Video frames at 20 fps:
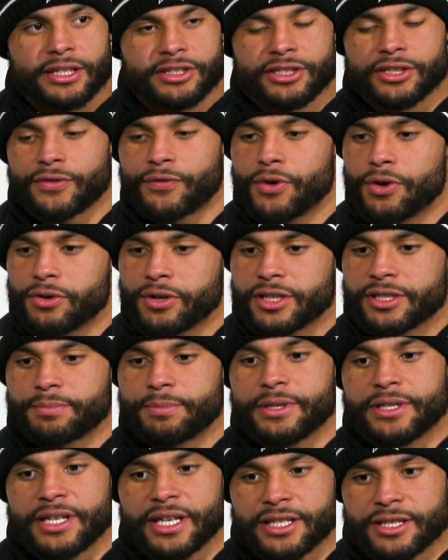just focus,
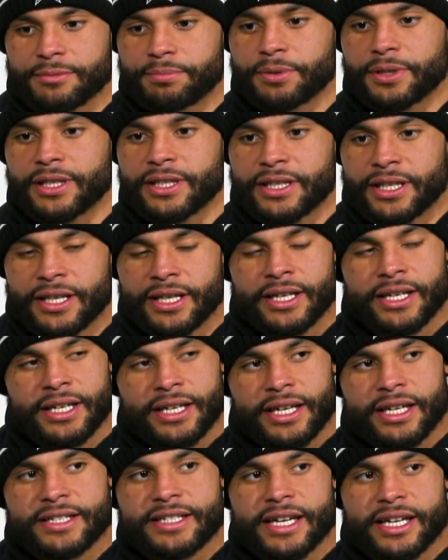be disciplined,
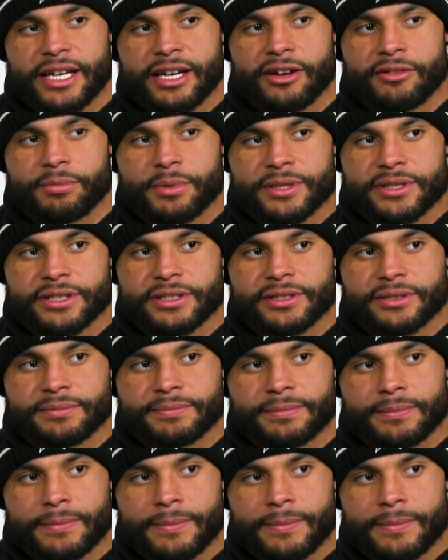and take care of business.